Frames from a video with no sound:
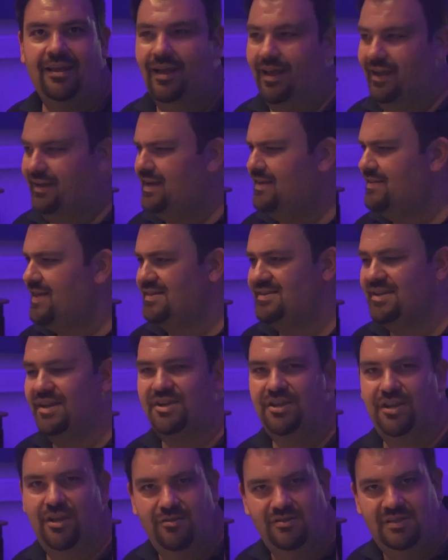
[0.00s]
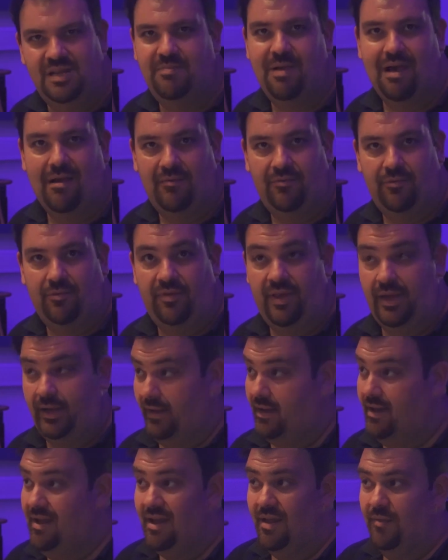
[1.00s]
And again, that's a hugely powerful
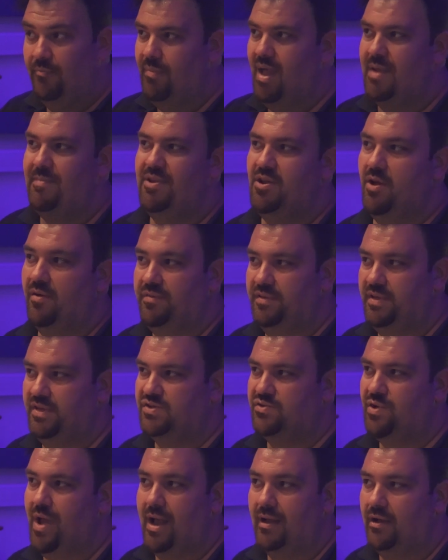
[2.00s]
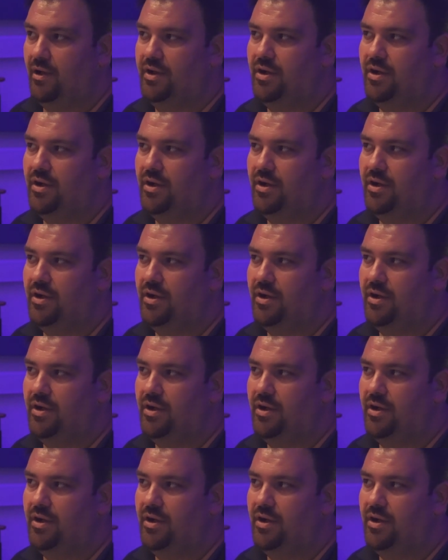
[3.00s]
thing. Maybe not for this track.